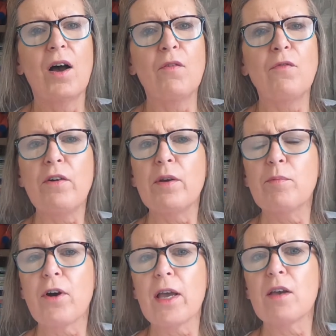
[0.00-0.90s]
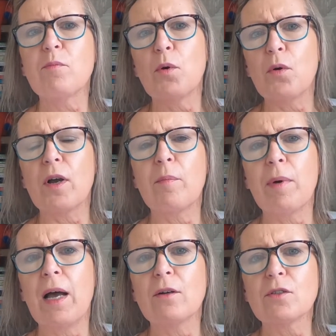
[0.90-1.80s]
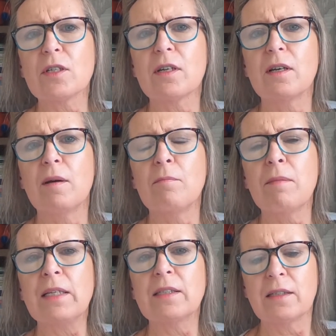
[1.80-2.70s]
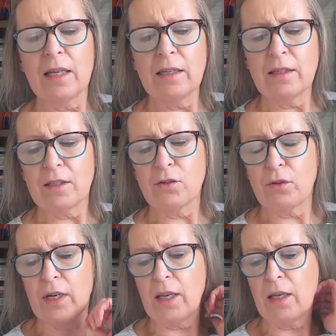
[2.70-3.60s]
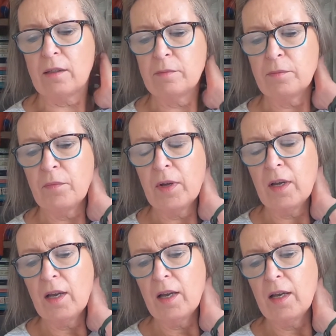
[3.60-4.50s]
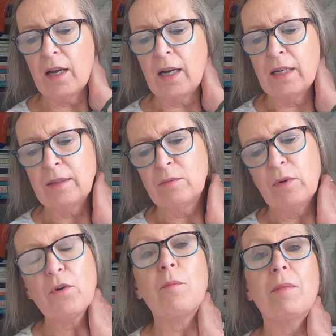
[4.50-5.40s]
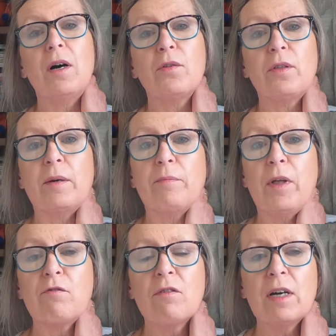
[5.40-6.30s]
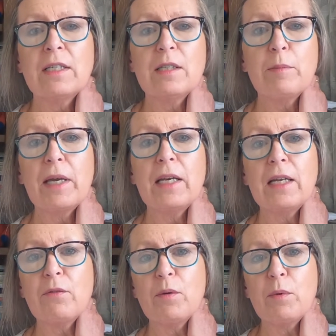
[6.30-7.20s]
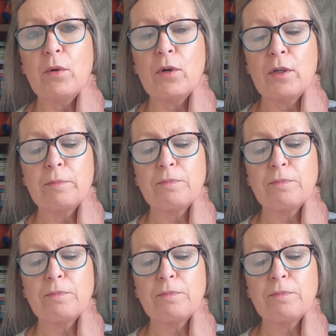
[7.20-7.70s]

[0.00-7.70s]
a very brave book about mental illness, really. We've got Martha, and right at the beginning of the book,